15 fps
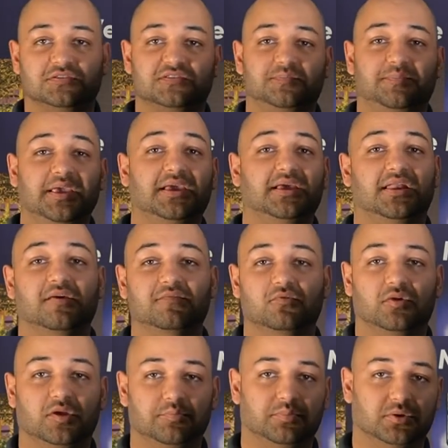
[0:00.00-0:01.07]
speaker
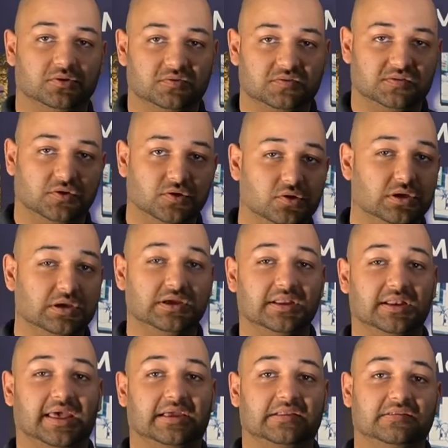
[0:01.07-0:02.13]
level inputs, so you can
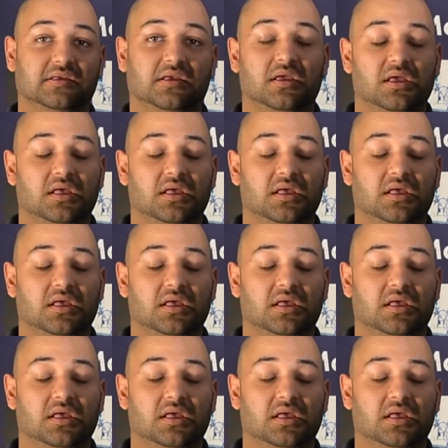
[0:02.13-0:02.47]
connect